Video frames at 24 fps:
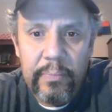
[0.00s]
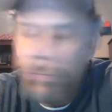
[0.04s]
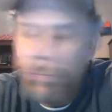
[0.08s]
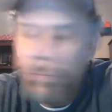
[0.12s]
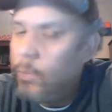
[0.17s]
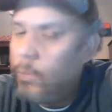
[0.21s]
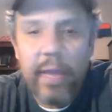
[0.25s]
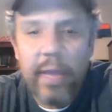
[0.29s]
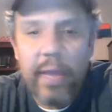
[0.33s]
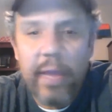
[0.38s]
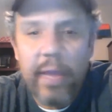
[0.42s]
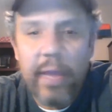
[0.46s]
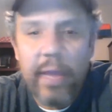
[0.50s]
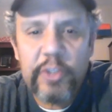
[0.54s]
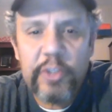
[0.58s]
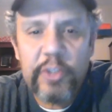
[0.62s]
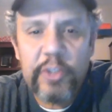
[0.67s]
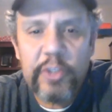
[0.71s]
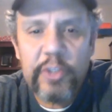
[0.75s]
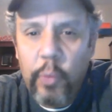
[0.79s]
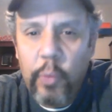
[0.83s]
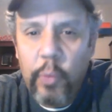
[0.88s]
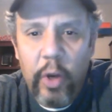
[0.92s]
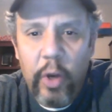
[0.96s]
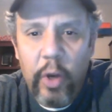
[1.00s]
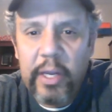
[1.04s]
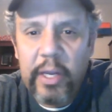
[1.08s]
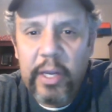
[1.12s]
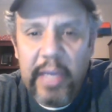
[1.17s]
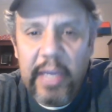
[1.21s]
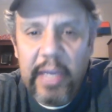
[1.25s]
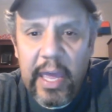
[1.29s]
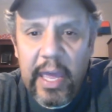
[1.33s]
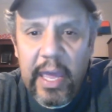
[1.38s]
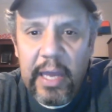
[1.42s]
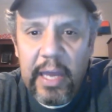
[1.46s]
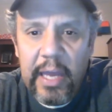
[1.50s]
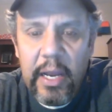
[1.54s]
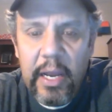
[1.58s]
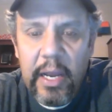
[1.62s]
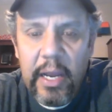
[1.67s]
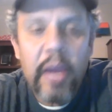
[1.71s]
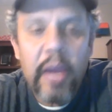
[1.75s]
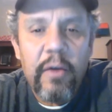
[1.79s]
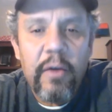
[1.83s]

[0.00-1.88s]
never to work again